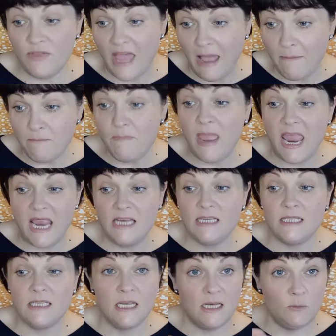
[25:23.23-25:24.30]
That
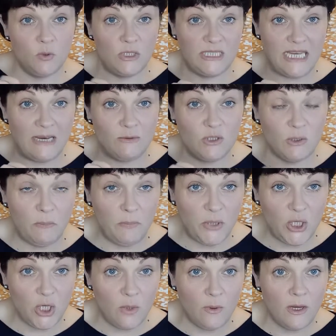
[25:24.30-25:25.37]
mess was down to
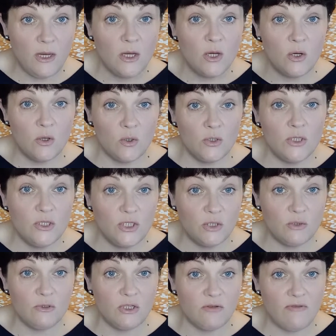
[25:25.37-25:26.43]
pure,
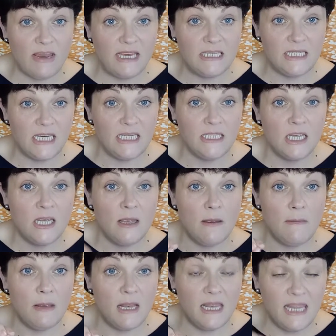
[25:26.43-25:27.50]
unadulterated
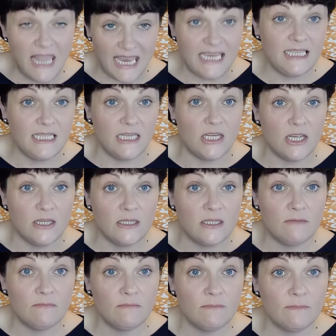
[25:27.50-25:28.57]

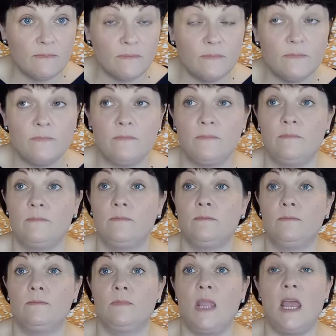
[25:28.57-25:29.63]
laziness.
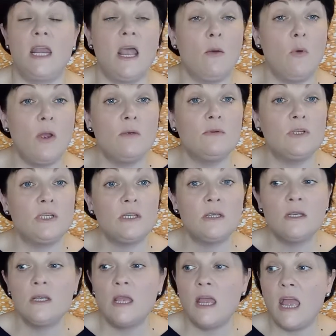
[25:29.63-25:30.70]
And I won't
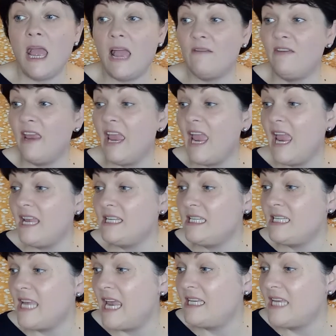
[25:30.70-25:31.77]
have it
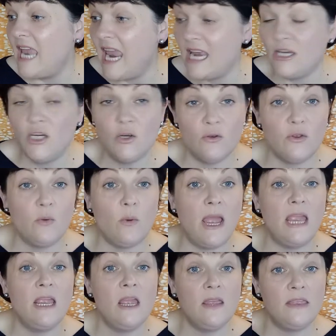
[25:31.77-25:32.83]
said any other
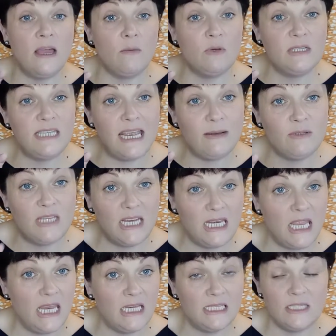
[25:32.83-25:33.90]
way. That was down to
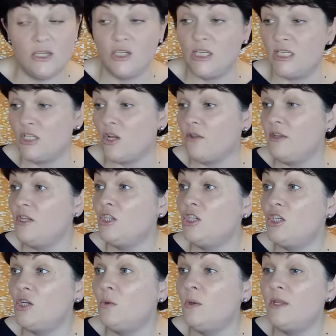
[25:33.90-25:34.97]
laziness. It's nothing
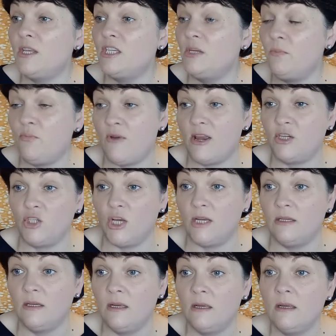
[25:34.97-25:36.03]
to do with a
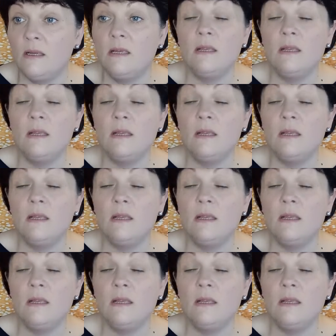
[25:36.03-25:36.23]
depression.